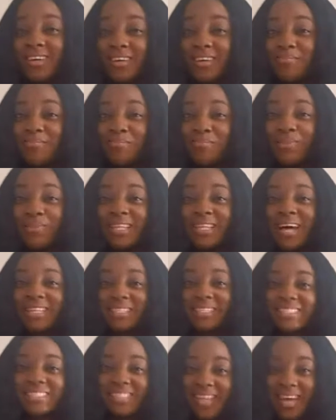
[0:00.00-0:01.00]

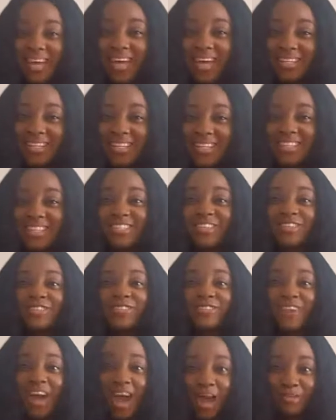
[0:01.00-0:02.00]
implanted,
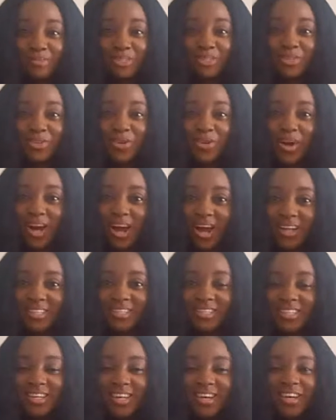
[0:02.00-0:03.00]
inscribed in your
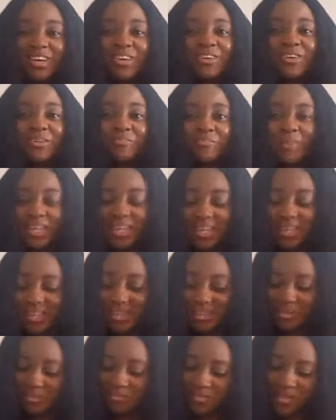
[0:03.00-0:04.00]
heart, you're
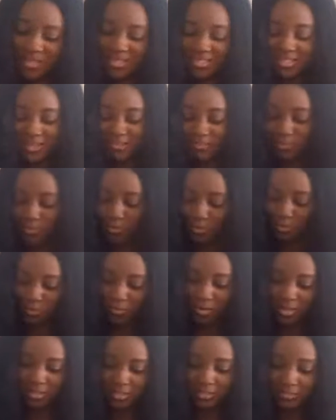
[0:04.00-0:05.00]
making an amazing
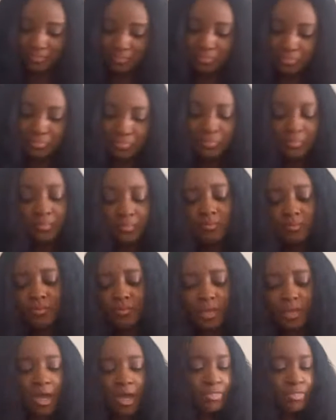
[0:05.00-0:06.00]
progress.
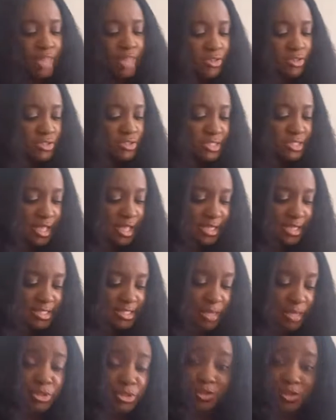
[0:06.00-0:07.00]
Now to the
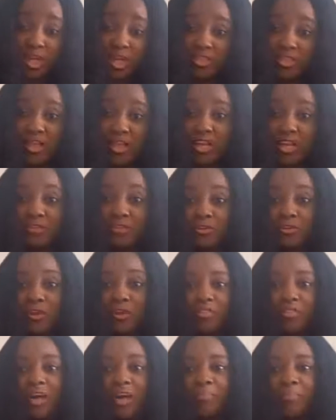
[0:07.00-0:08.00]
next step. Did you get that? If you
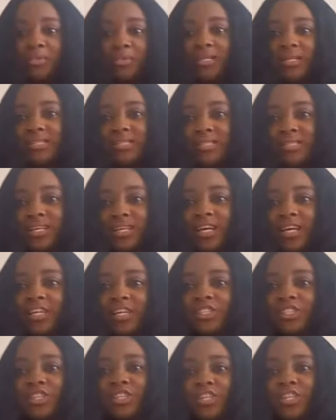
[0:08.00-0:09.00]
got that, please
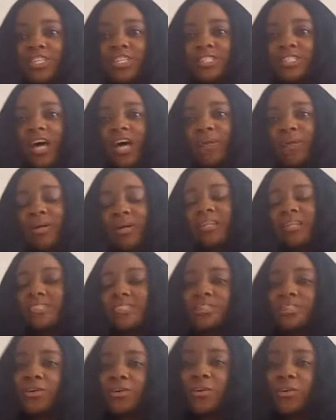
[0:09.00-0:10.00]
just type. I can
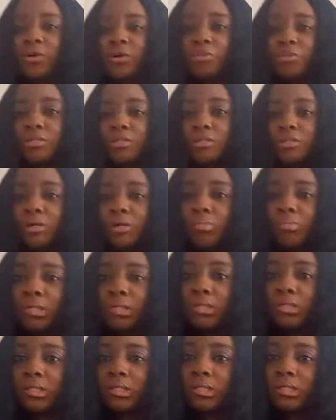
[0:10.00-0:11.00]
see your comments
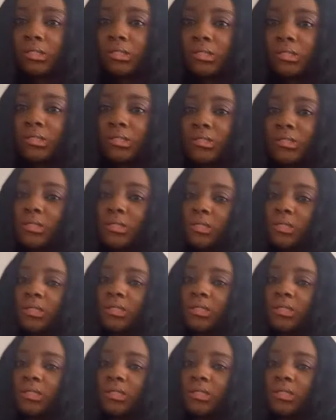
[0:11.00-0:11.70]
coming in.